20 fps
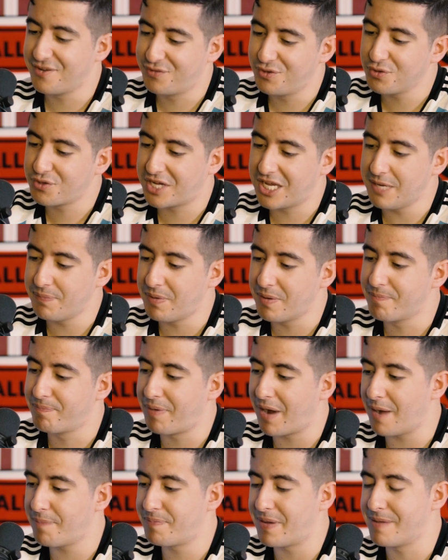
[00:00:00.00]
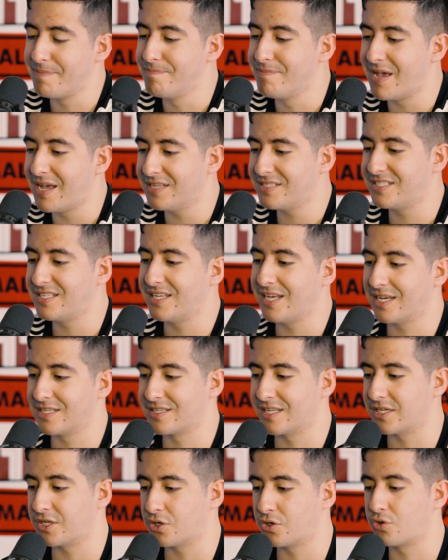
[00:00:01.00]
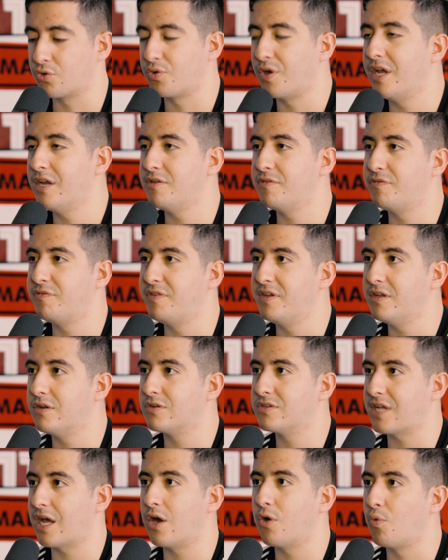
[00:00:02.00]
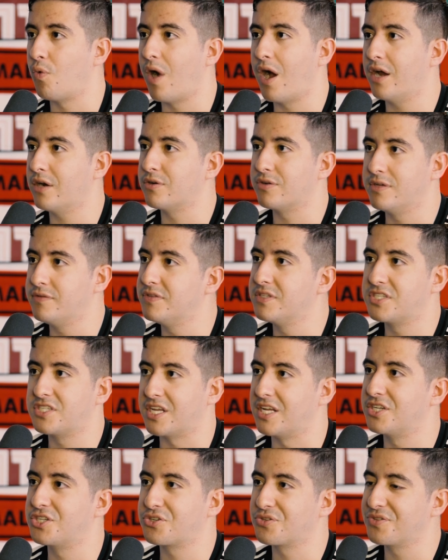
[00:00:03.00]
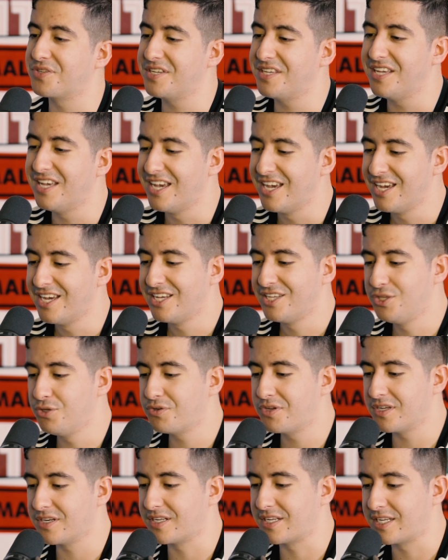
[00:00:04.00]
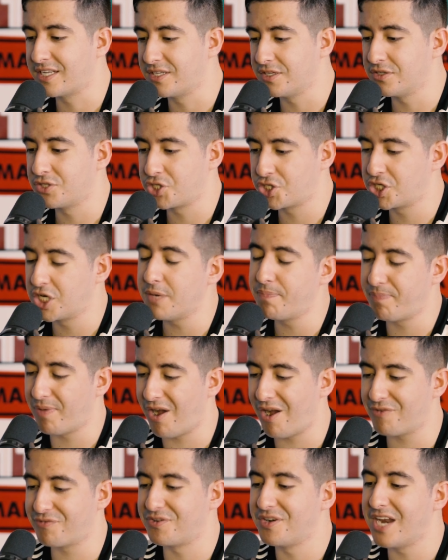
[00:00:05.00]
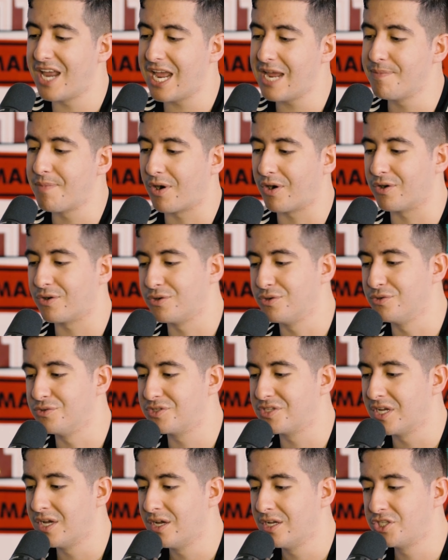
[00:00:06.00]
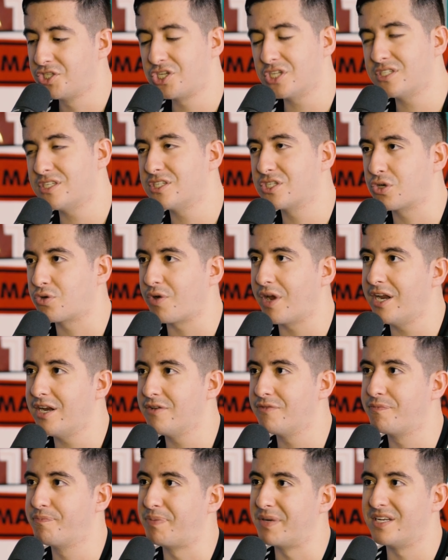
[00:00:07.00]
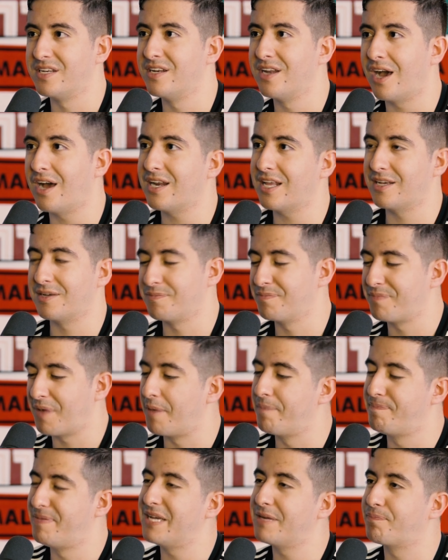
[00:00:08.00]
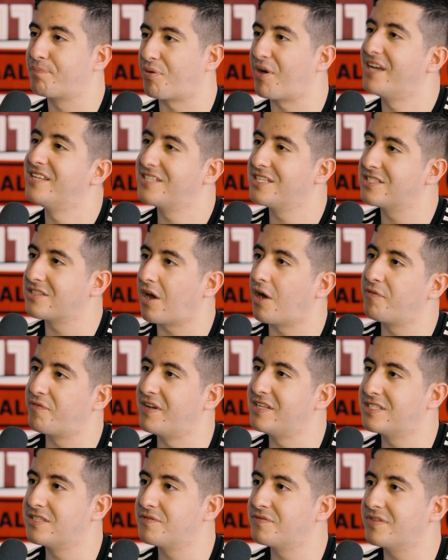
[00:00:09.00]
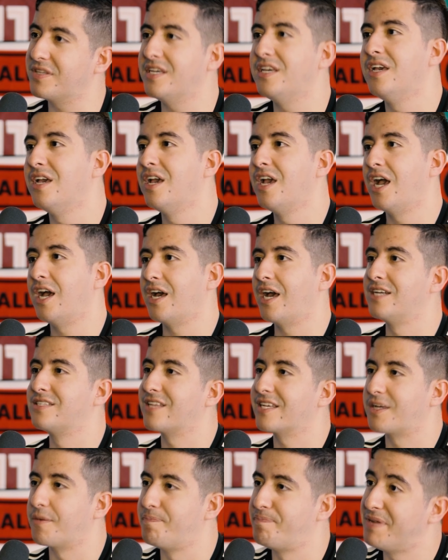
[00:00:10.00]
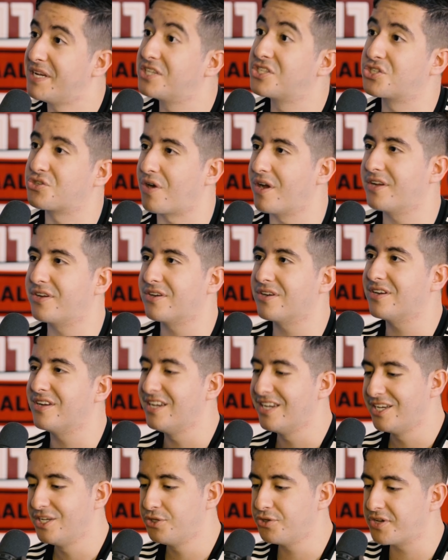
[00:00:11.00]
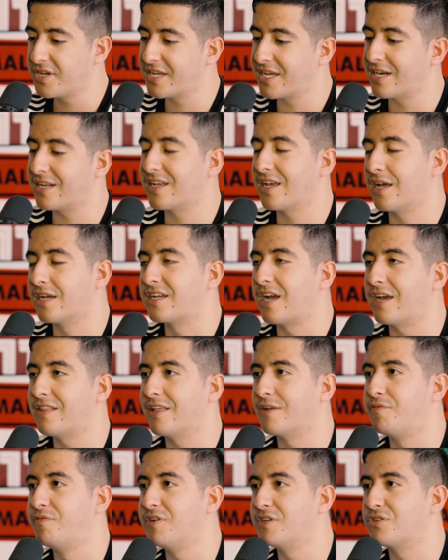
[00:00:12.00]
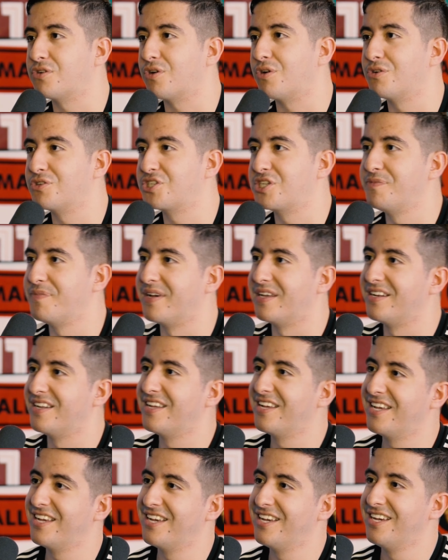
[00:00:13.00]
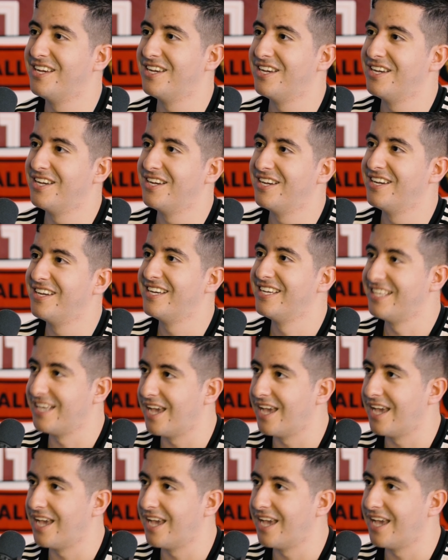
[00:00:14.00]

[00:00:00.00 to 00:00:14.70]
if you keep Mbappe, Messi as, like, creative feeders out wide or even centrally, you could ship off Neymar, who's just as creative but not a big presence offensively as like a big striker. You could get a guy like Victor Osimhen. Oh